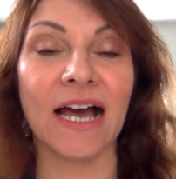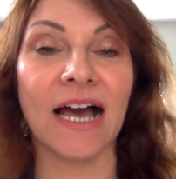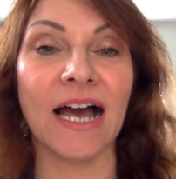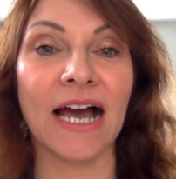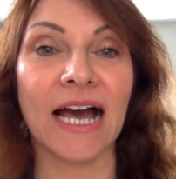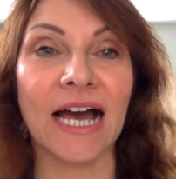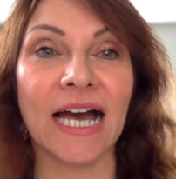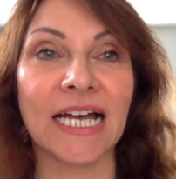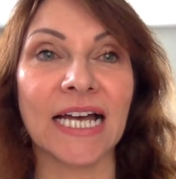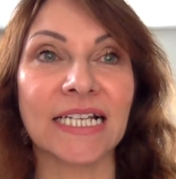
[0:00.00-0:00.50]

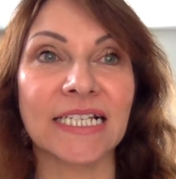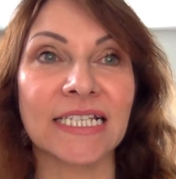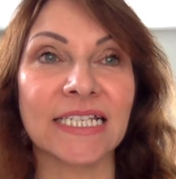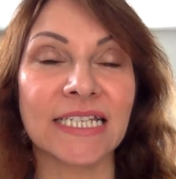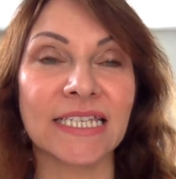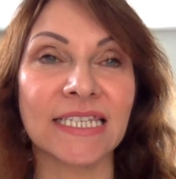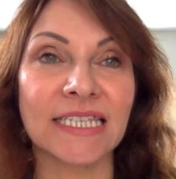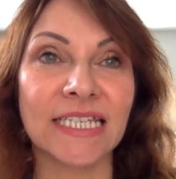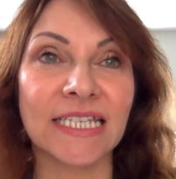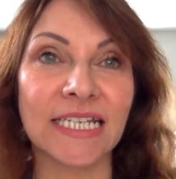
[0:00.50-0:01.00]
and
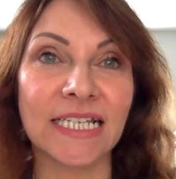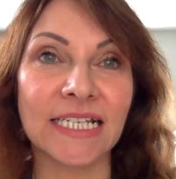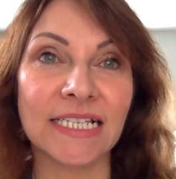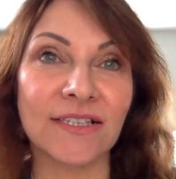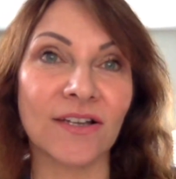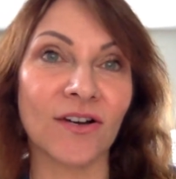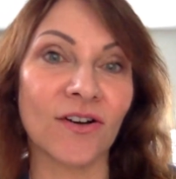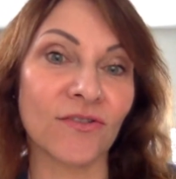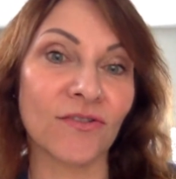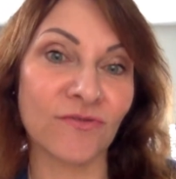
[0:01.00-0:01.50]
these
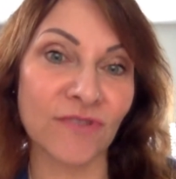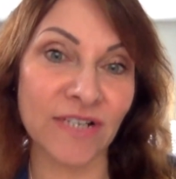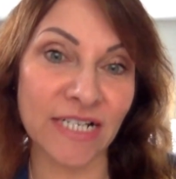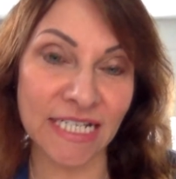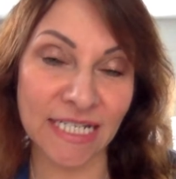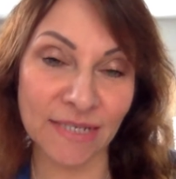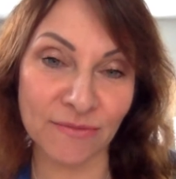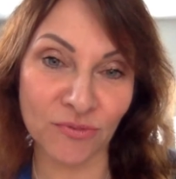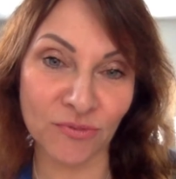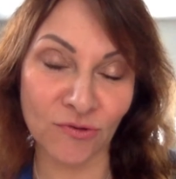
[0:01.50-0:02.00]
are
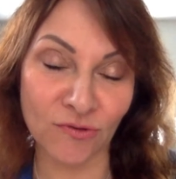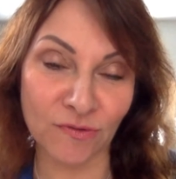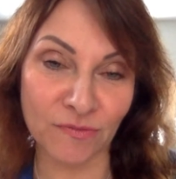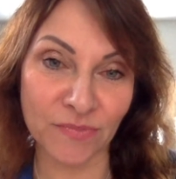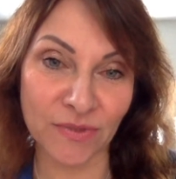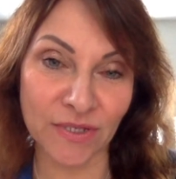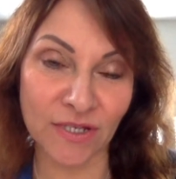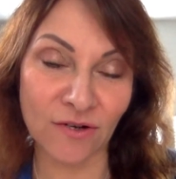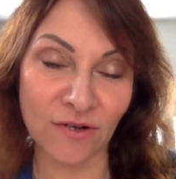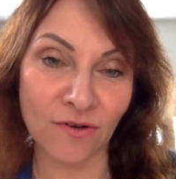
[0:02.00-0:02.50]
really important
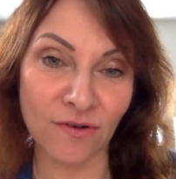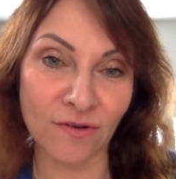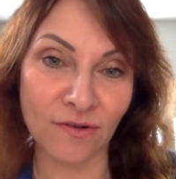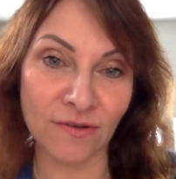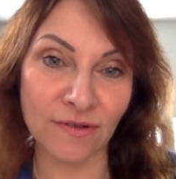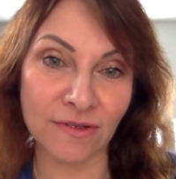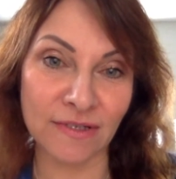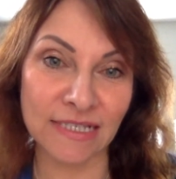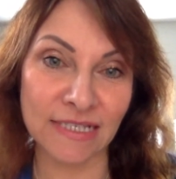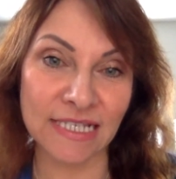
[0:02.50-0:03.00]

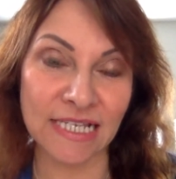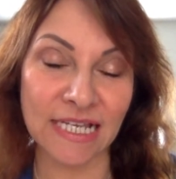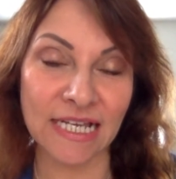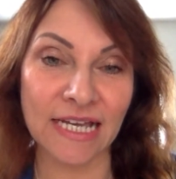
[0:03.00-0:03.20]
because